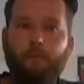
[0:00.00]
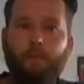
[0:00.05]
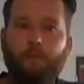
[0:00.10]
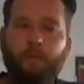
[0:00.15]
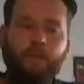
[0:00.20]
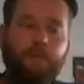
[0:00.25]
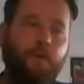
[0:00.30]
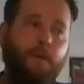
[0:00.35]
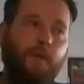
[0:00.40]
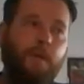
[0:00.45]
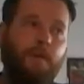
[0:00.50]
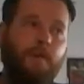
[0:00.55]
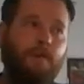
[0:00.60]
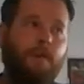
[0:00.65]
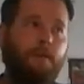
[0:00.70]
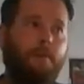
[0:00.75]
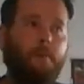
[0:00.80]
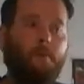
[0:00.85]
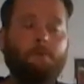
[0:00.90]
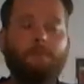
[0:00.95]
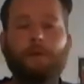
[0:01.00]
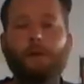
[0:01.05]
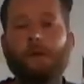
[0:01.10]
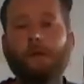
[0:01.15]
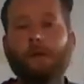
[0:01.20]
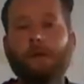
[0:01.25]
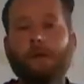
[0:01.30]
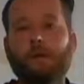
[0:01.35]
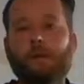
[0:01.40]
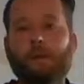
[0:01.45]
That's my guess. You
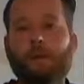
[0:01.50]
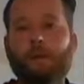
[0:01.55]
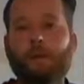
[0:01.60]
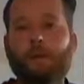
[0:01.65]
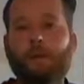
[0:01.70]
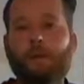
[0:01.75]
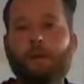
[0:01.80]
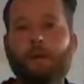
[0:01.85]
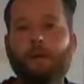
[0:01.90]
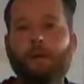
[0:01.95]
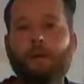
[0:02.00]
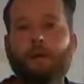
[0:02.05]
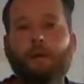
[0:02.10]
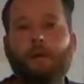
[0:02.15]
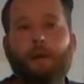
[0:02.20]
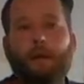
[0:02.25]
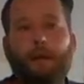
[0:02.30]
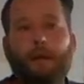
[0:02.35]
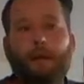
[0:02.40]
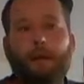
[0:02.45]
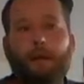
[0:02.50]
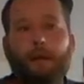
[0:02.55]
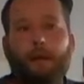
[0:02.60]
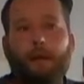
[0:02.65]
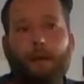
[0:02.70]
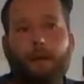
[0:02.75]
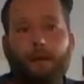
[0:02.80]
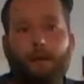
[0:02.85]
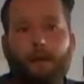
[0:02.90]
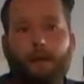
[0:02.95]
may or may not.
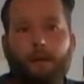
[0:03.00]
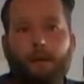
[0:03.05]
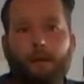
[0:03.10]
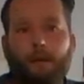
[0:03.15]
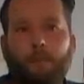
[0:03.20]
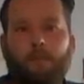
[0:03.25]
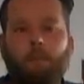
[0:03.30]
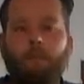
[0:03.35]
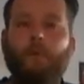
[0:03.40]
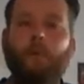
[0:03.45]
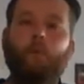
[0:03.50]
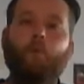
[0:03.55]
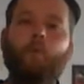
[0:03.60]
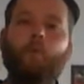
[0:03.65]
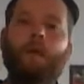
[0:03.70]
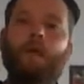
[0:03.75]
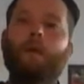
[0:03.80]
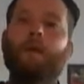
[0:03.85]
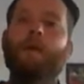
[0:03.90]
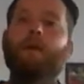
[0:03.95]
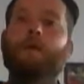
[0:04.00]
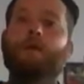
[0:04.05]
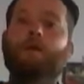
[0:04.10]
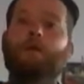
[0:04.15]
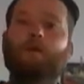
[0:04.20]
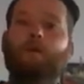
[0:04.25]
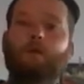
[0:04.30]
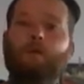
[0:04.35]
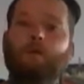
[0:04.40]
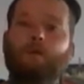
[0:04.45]
But when
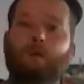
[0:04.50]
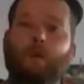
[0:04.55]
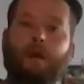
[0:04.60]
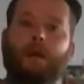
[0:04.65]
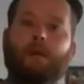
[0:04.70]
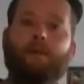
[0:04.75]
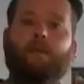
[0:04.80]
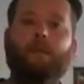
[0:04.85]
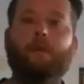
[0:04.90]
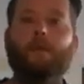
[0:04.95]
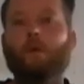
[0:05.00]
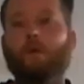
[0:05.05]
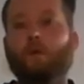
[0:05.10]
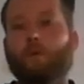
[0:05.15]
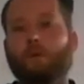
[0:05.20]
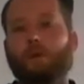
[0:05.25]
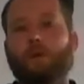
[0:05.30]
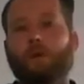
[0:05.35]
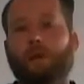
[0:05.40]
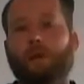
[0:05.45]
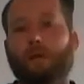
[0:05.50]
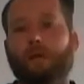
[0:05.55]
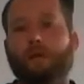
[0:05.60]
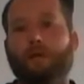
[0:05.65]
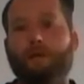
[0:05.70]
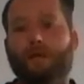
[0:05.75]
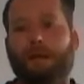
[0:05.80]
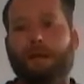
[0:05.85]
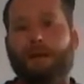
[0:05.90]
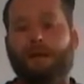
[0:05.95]
you are having the colon
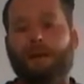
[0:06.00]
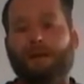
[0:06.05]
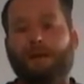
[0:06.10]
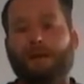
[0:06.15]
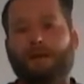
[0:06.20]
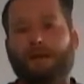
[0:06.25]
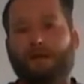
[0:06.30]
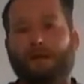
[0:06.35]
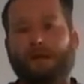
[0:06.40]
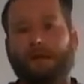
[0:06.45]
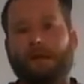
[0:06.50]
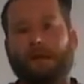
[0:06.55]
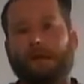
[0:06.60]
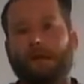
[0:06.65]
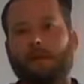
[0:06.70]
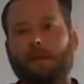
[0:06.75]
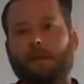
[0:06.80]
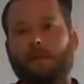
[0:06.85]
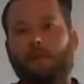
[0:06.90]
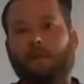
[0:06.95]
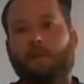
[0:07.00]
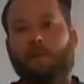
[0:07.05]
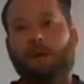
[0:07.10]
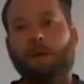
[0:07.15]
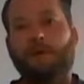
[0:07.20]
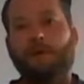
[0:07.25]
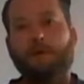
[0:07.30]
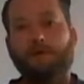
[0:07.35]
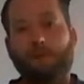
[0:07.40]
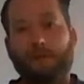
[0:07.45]
cleanse, and that is in lieu of
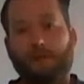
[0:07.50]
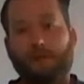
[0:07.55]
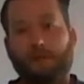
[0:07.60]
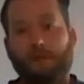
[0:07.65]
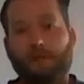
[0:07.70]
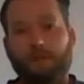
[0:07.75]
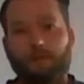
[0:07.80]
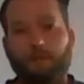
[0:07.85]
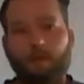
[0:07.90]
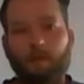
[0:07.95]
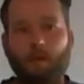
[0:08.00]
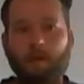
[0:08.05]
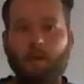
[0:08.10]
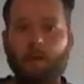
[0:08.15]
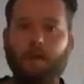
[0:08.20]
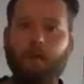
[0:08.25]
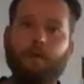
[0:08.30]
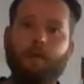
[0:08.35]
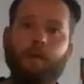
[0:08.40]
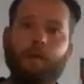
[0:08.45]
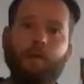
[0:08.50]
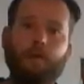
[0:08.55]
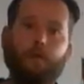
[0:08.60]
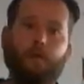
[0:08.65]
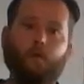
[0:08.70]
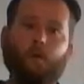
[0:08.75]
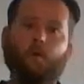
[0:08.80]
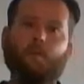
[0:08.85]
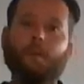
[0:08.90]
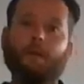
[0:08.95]
other things that you
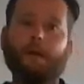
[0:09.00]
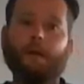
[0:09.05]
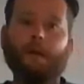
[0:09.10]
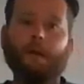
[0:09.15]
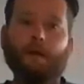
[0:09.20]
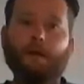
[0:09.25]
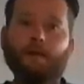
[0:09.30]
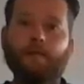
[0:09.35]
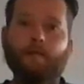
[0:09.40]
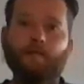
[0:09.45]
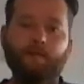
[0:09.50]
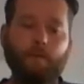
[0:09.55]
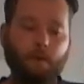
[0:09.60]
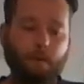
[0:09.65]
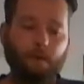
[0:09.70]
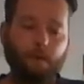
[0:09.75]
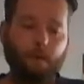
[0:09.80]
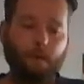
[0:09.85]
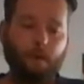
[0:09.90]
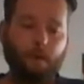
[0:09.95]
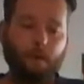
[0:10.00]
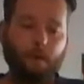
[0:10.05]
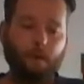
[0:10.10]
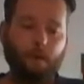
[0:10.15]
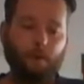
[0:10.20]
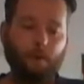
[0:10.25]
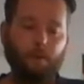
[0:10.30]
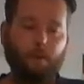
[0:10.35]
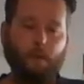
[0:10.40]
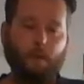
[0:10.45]
would normally have,
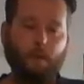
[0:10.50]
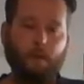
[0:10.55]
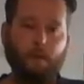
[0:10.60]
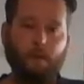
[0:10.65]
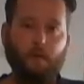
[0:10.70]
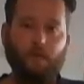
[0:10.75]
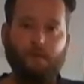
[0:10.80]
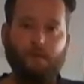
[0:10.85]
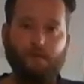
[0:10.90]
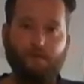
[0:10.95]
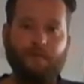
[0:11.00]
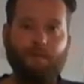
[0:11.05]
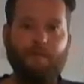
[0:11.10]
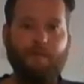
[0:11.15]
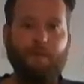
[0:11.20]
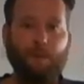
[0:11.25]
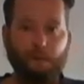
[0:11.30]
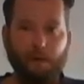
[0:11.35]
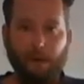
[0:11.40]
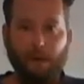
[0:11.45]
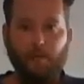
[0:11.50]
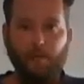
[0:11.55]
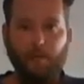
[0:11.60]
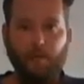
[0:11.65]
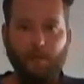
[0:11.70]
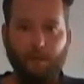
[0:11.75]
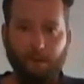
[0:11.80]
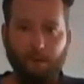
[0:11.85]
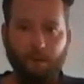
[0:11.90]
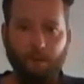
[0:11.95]
and a lot of us are very
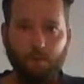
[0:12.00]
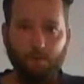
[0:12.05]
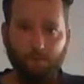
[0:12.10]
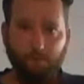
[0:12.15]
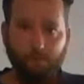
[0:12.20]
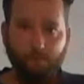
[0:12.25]
habitual.